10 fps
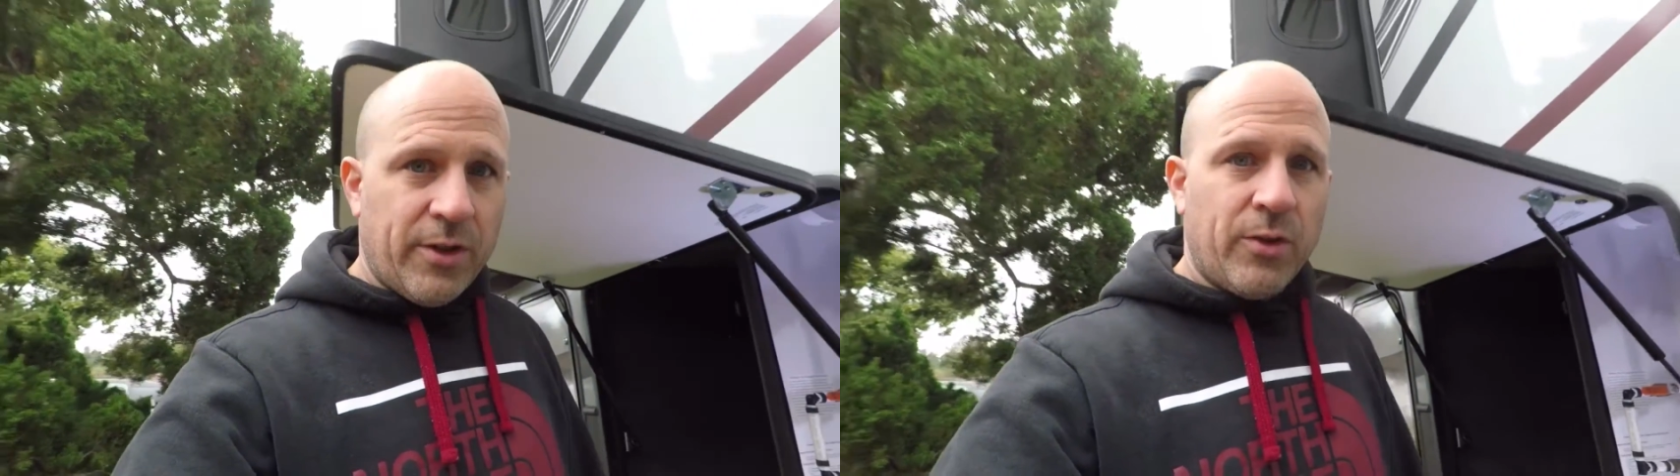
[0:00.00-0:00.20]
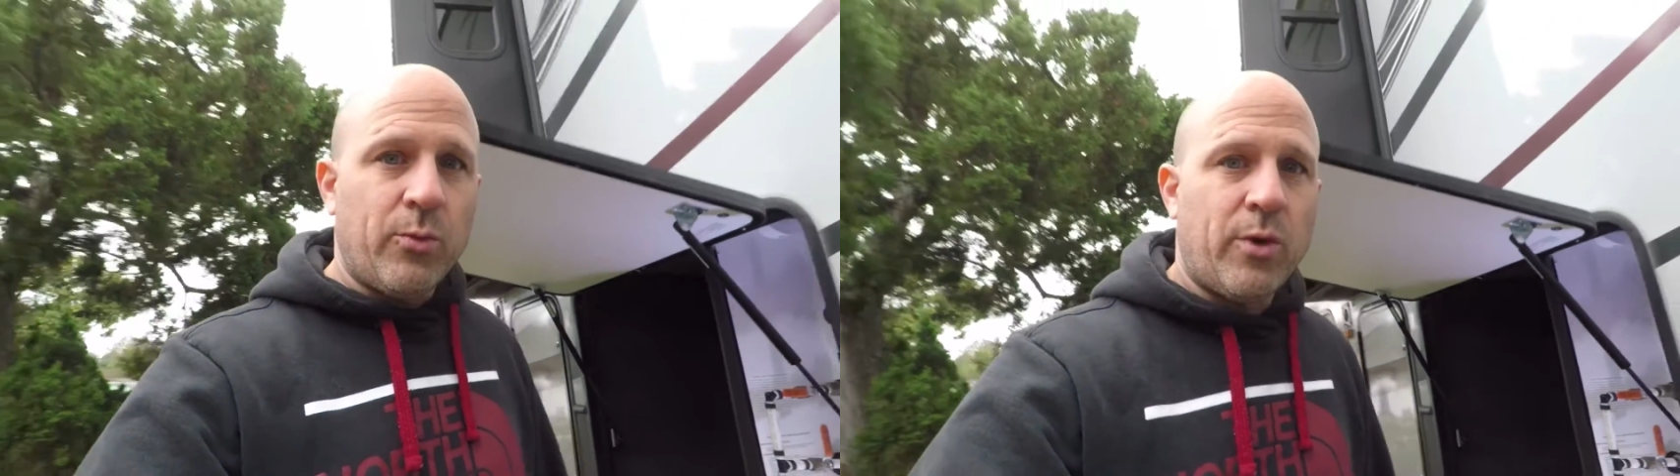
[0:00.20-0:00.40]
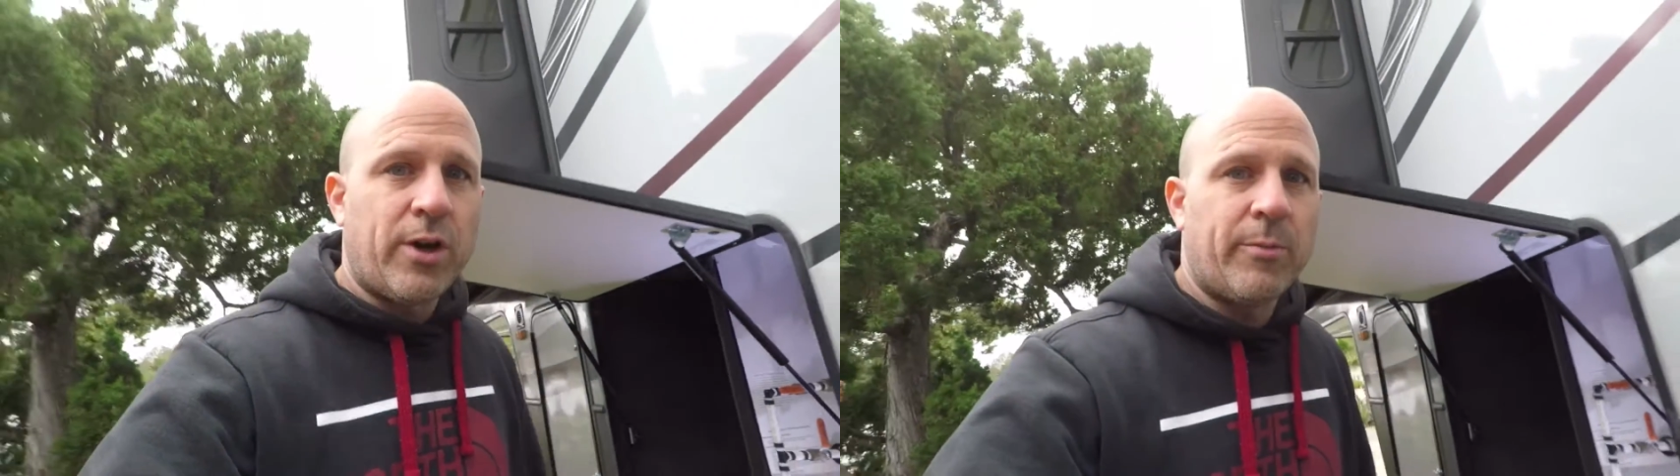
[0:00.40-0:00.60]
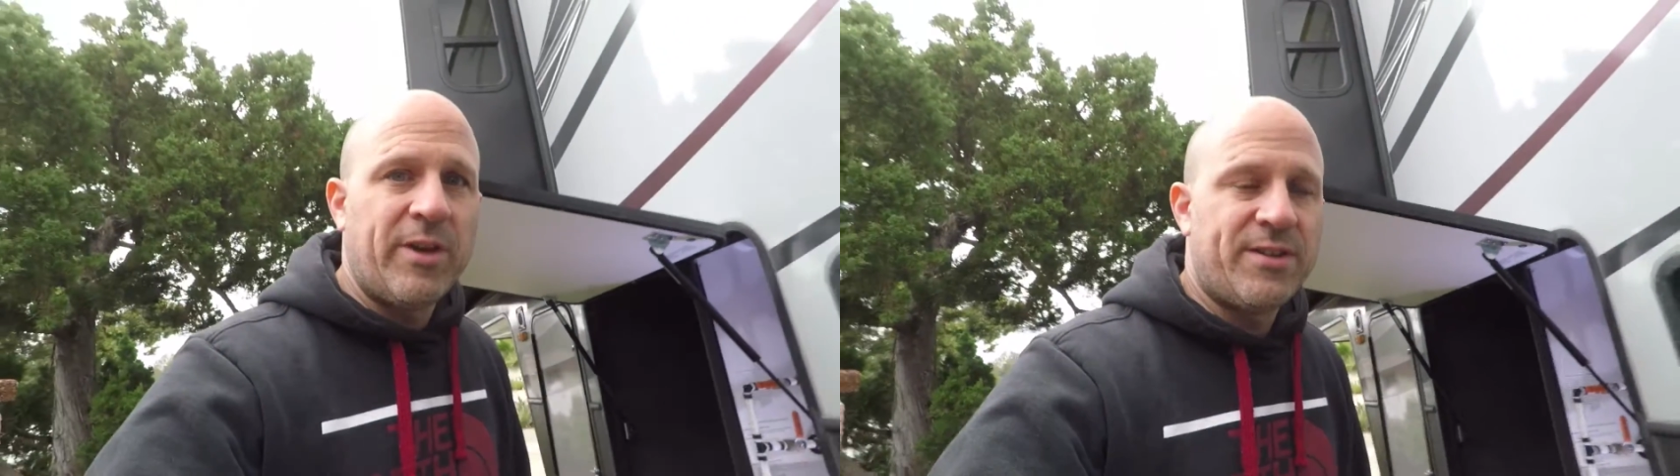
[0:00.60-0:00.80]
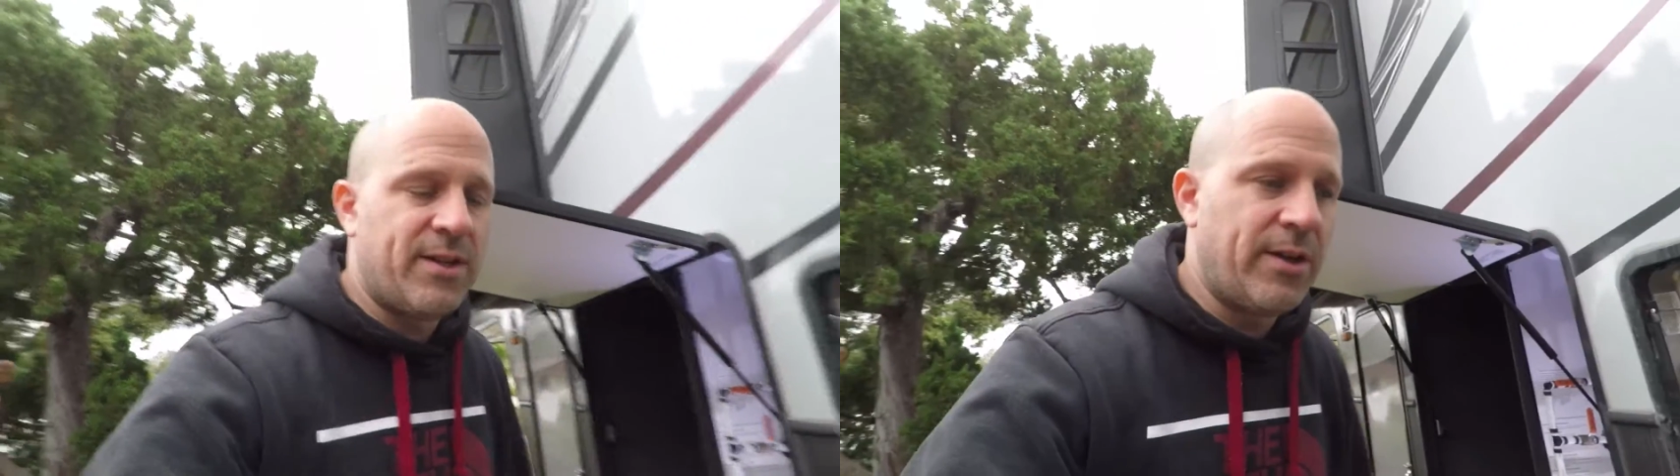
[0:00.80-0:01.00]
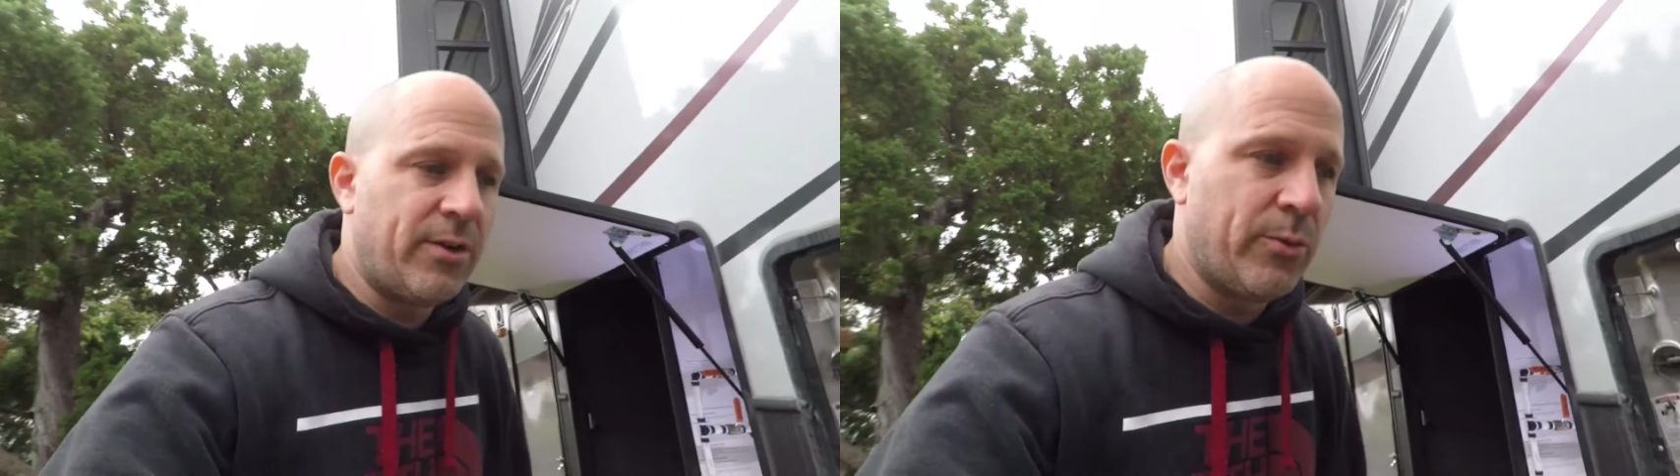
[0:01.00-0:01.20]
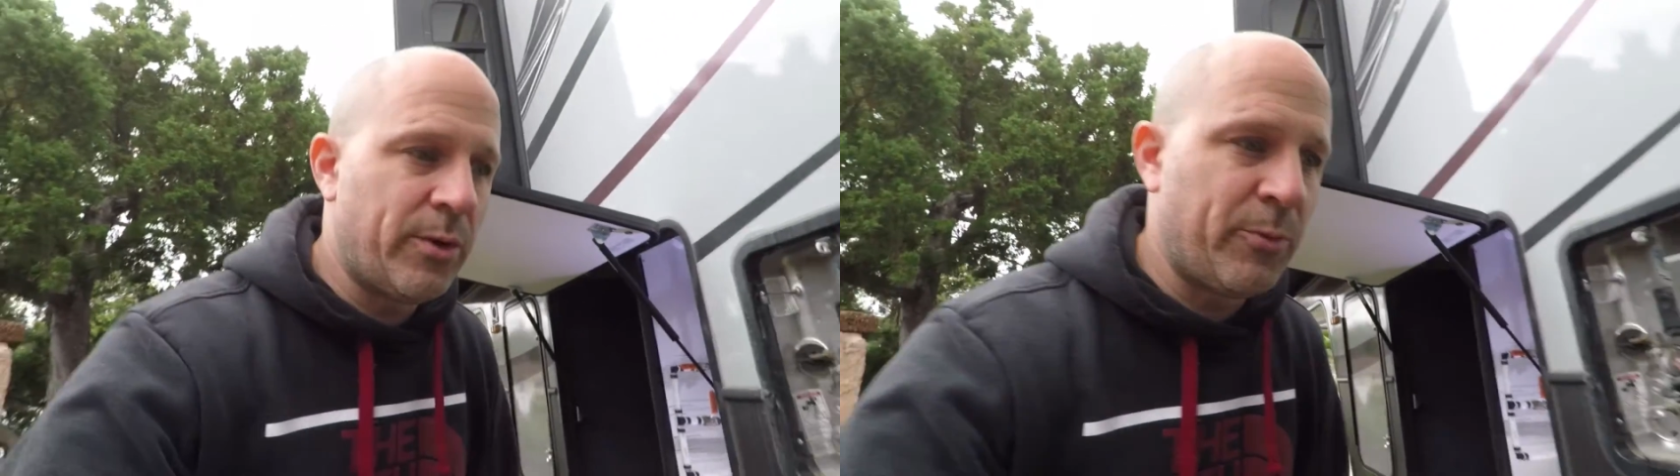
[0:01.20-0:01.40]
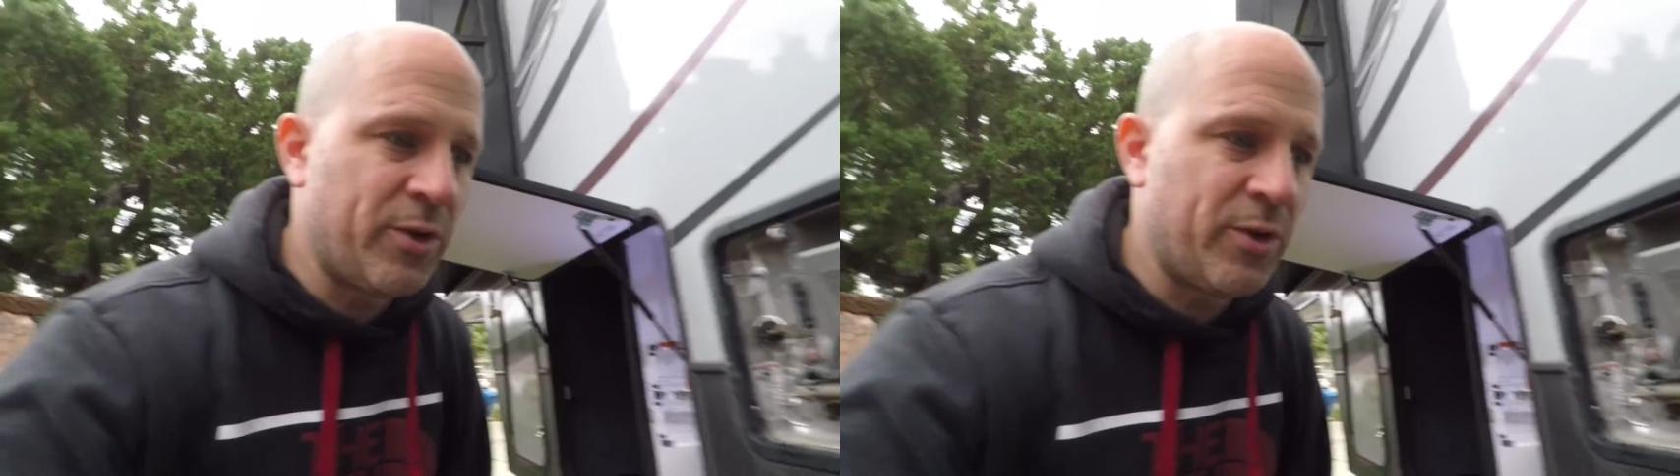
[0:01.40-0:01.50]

the water macerator one more